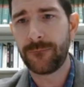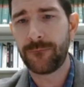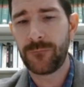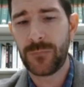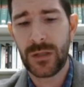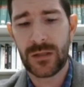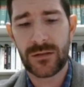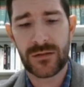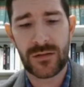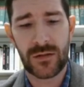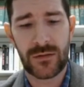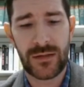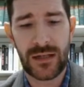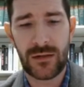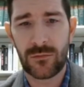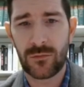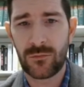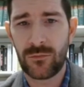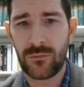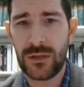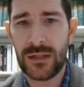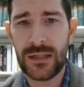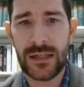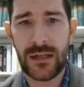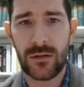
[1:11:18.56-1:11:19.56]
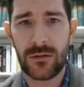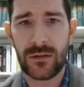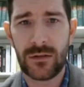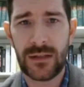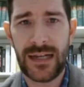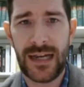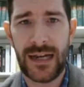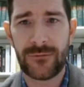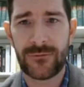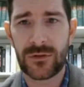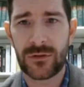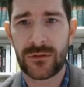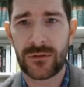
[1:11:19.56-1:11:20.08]
So they were really only
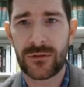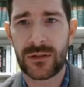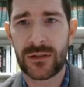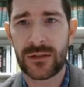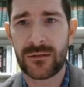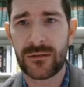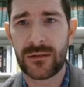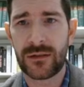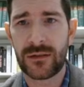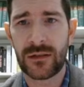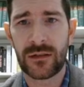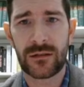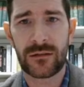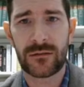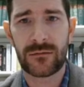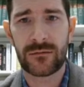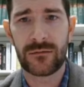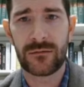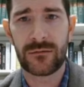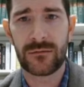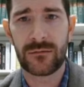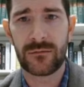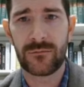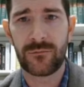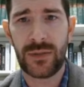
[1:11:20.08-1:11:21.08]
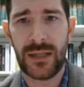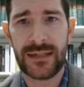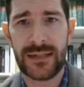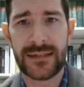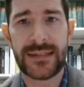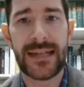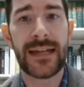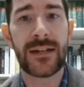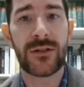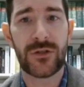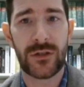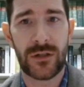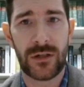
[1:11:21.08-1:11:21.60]
after the
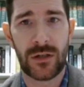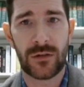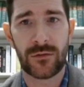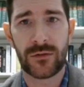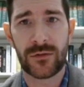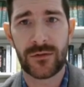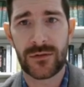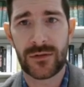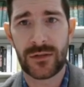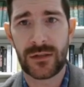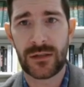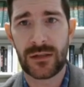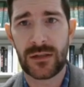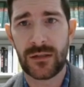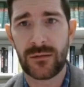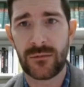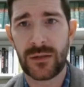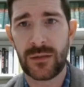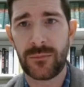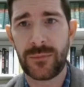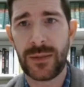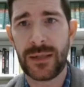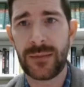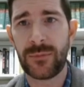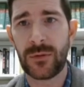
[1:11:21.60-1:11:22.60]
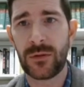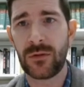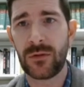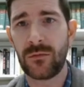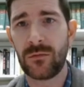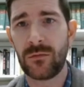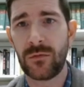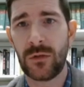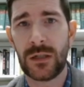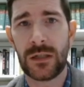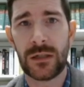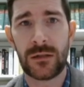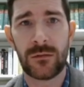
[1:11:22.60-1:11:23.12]
plantation owners and the people who
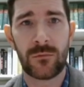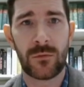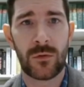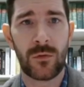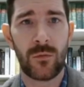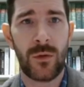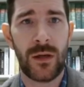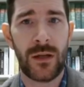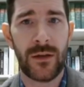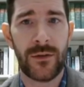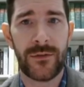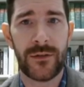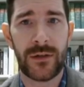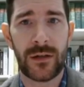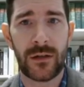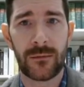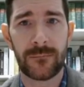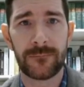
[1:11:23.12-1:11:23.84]
were wealthier.